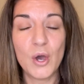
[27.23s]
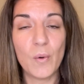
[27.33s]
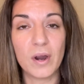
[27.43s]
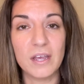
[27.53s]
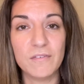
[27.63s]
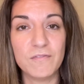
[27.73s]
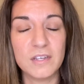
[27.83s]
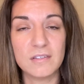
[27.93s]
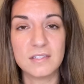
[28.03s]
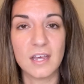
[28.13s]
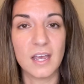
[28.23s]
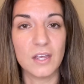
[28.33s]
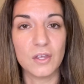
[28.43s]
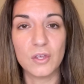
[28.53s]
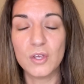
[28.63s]
where it feels like
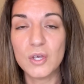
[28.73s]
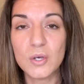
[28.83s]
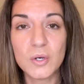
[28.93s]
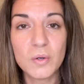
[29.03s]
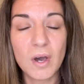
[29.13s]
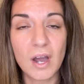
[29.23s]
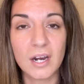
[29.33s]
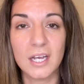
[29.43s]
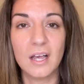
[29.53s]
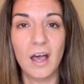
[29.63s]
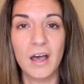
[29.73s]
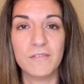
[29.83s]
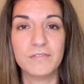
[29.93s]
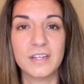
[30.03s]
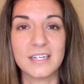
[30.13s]
you are in
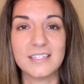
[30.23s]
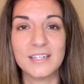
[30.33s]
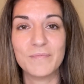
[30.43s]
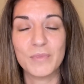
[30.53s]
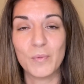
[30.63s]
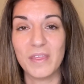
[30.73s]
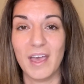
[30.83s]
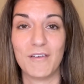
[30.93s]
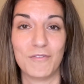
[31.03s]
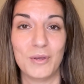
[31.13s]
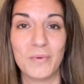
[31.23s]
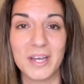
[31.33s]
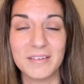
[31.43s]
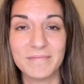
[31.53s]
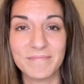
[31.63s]
conflict with
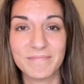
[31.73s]
everyone.